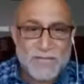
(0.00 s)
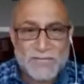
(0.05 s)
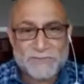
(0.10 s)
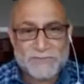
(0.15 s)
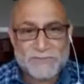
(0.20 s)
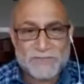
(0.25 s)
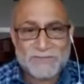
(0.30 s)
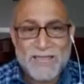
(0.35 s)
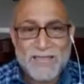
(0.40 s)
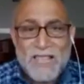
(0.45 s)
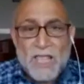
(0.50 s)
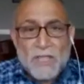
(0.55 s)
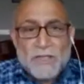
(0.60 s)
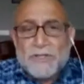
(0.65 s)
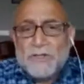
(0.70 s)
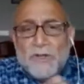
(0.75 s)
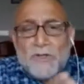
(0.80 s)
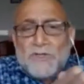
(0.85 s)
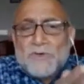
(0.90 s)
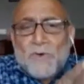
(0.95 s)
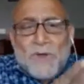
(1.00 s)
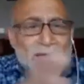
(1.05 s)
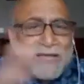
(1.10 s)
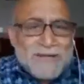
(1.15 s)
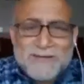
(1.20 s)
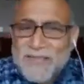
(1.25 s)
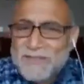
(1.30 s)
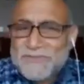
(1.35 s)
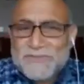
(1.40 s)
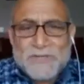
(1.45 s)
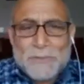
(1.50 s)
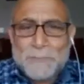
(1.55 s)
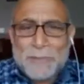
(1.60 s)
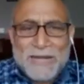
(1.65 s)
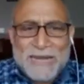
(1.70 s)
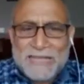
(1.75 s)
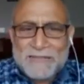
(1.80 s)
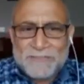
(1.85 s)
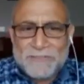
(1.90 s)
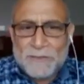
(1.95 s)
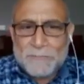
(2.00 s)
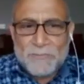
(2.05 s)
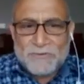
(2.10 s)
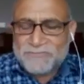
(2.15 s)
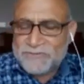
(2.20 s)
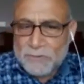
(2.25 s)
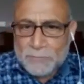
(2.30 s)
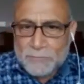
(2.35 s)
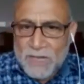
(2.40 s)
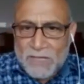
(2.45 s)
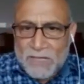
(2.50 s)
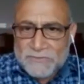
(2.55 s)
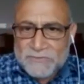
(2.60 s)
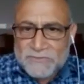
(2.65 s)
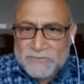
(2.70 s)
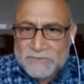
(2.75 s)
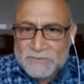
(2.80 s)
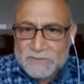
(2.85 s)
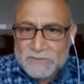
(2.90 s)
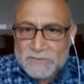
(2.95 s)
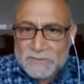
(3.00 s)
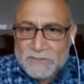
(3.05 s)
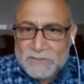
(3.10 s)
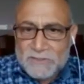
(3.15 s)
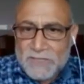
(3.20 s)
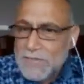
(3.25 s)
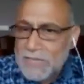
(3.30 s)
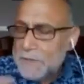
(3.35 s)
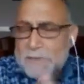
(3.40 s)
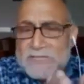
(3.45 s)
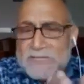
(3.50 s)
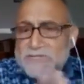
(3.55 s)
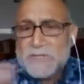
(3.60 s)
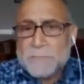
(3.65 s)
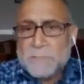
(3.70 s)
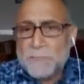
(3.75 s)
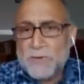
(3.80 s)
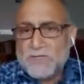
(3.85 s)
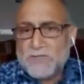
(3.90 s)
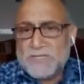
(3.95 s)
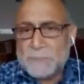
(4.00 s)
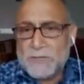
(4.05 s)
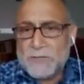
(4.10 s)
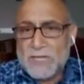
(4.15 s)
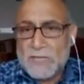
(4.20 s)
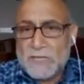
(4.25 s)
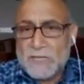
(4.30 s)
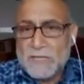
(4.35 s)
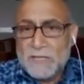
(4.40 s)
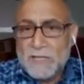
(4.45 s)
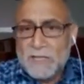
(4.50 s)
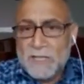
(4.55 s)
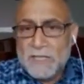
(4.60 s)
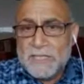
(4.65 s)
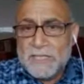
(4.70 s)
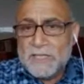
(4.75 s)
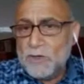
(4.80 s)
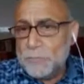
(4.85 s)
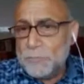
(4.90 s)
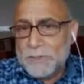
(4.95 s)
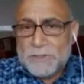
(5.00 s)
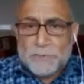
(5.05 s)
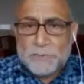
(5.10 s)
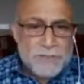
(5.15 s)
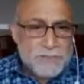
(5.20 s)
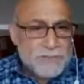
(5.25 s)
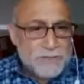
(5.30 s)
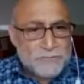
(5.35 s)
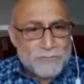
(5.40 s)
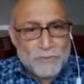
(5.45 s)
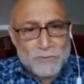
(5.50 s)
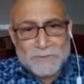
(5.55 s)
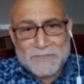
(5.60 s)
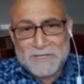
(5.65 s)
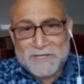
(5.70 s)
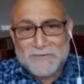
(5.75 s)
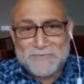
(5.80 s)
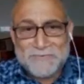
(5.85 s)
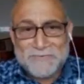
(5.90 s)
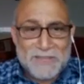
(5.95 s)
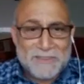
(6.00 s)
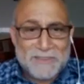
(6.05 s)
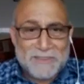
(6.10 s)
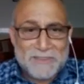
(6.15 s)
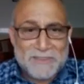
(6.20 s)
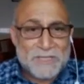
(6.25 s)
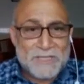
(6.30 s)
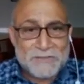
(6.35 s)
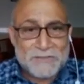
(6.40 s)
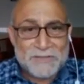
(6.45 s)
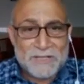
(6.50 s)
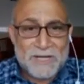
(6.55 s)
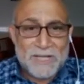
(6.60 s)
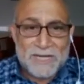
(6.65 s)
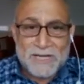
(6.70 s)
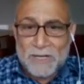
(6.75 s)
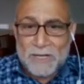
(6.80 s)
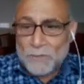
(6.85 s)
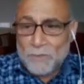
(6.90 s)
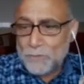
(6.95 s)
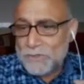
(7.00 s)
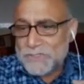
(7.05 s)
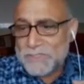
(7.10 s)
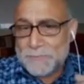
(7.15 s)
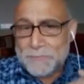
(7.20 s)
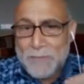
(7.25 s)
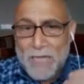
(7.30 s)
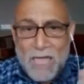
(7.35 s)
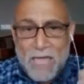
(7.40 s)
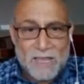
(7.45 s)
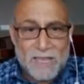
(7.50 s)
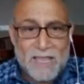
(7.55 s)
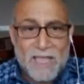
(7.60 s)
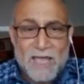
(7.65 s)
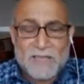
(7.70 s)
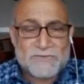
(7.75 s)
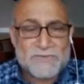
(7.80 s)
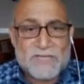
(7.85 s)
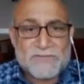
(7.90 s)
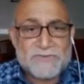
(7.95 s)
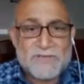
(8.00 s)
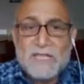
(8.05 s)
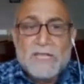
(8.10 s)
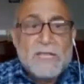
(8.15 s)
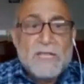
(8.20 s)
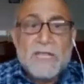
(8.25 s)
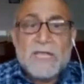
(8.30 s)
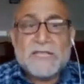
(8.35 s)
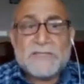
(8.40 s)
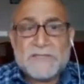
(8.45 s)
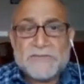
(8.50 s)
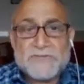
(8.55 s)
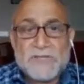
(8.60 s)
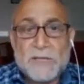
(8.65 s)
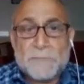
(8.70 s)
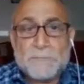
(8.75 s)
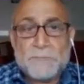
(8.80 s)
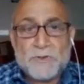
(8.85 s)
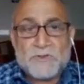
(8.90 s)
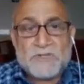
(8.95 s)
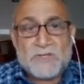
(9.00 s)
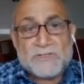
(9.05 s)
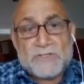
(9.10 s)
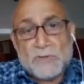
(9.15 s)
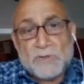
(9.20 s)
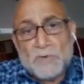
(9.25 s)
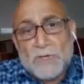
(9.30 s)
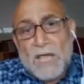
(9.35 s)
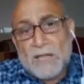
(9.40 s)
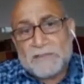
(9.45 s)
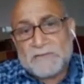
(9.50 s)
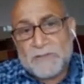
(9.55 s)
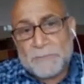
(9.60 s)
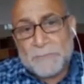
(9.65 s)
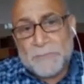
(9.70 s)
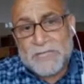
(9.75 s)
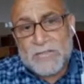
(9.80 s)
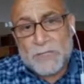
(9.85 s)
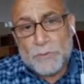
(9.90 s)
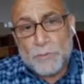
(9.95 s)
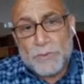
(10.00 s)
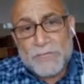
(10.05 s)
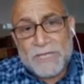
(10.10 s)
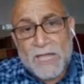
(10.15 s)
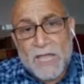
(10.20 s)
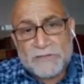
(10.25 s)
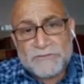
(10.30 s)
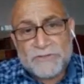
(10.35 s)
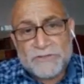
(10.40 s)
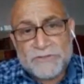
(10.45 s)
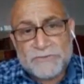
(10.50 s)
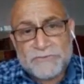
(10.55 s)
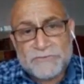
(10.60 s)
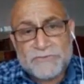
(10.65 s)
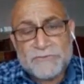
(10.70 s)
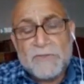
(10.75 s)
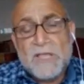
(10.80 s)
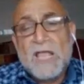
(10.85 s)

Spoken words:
etc. You cannot separate them from us. It's impossible. between the Jordan River and the Mediterranean, West Bank, Gaza, it is impossible. So ultimately we got it.